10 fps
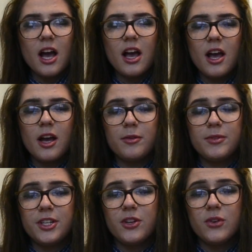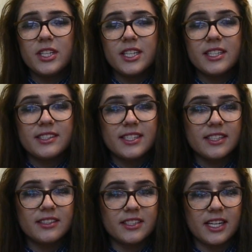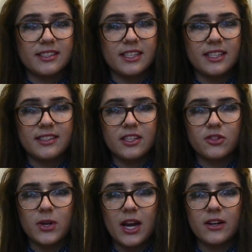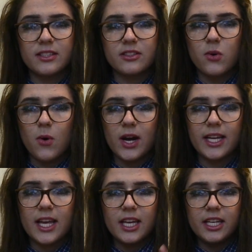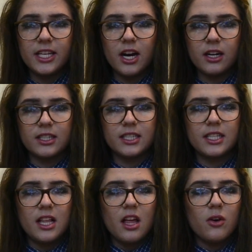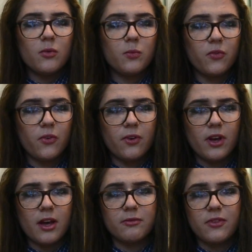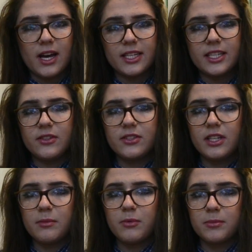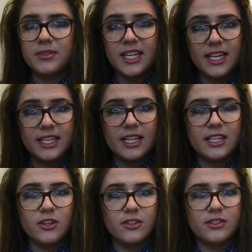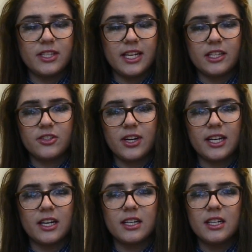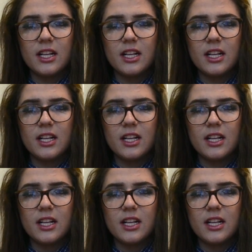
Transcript: The audience did suggest that the central character is quite young throughout the use of the prop scene used in the trailer.